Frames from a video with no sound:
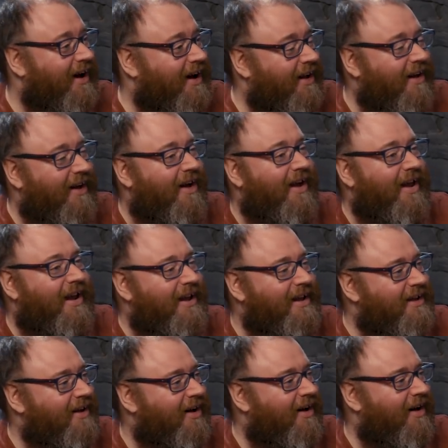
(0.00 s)
And
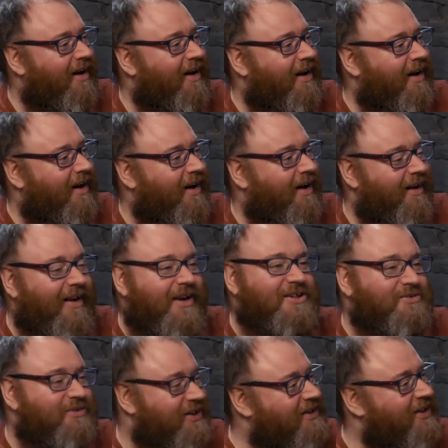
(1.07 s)
I I liked
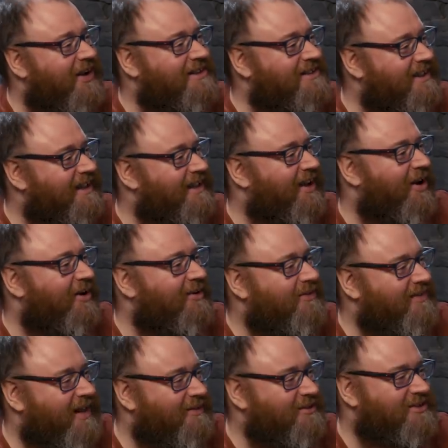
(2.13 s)
her in the tuxedo.
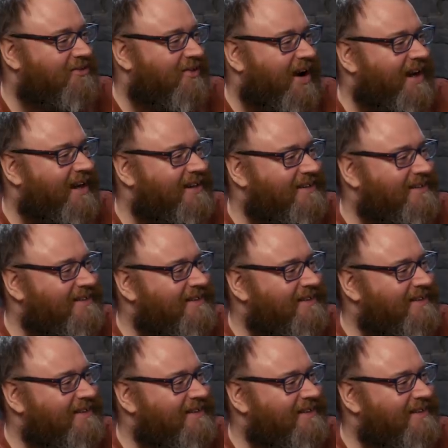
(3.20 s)
That was great.